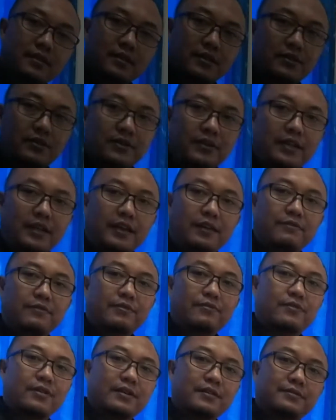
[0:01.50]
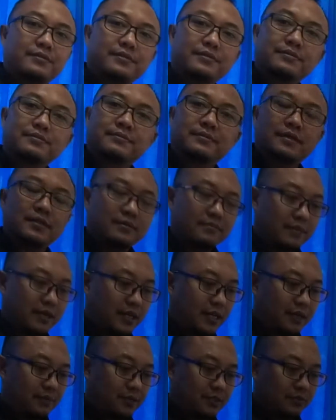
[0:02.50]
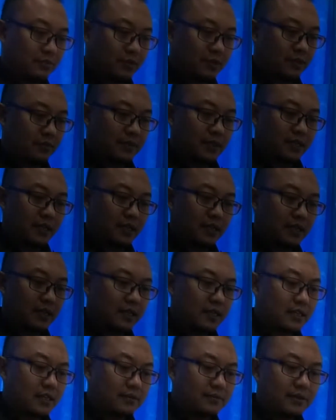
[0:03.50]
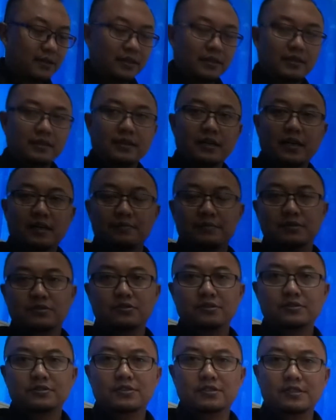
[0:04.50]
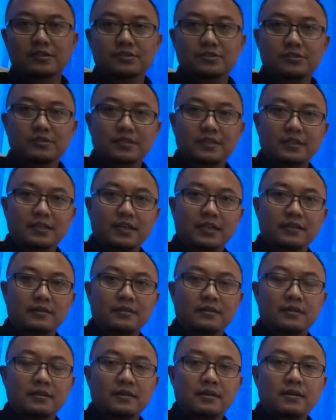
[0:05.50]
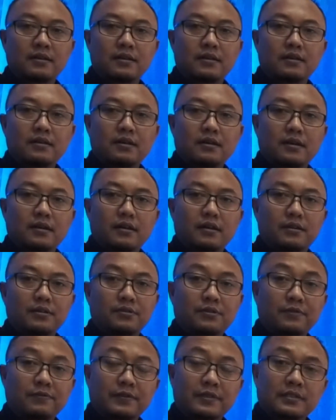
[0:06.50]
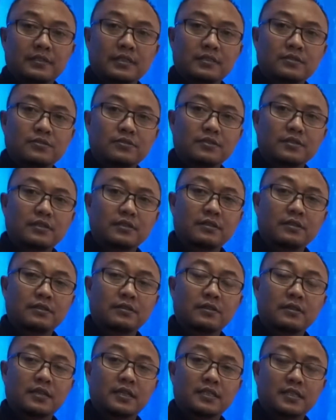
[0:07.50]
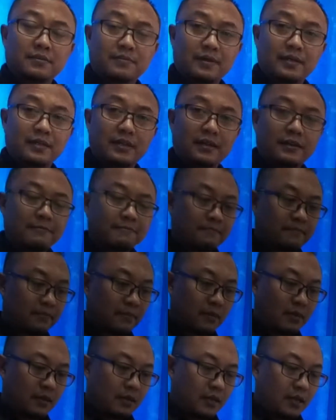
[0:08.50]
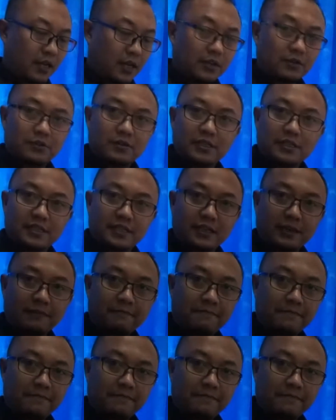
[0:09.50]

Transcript: Good day, everyone. My name is Muhammad Adahirami. I'm a doctoral student at Universitas Gajah Mada, Indonesia,